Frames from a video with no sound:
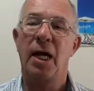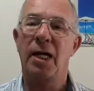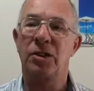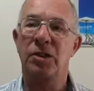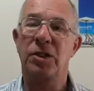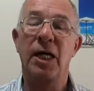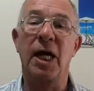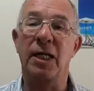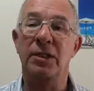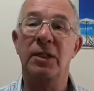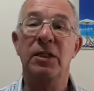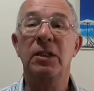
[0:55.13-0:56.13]
And just
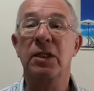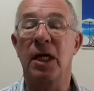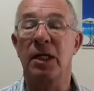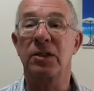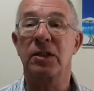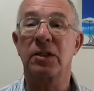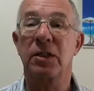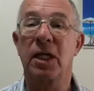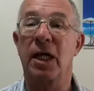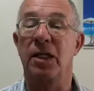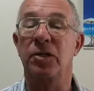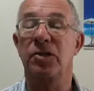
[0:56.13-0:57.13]
cut and cut and
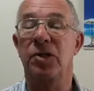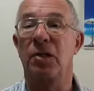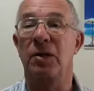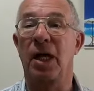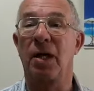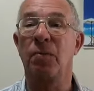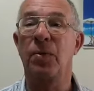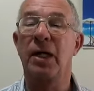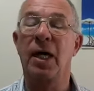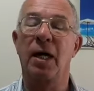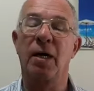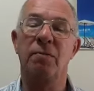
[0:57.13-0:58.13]
cut. So now we
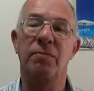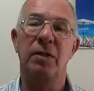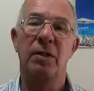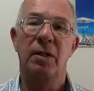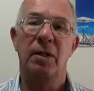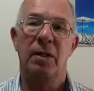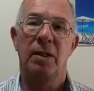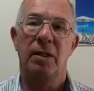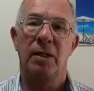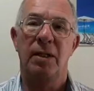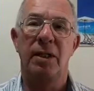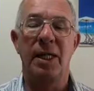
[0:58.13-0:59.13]
have
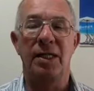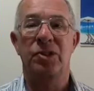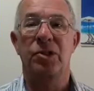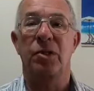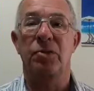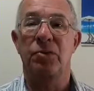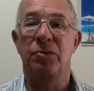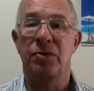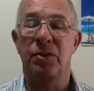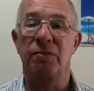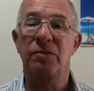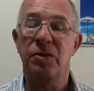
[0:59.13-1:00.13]
less social
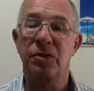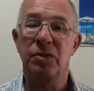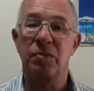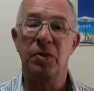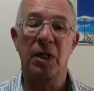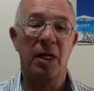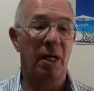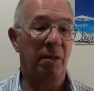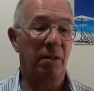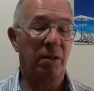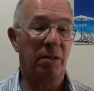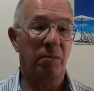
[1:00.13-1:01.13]
services than we
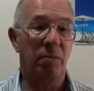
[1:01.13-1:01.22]
had.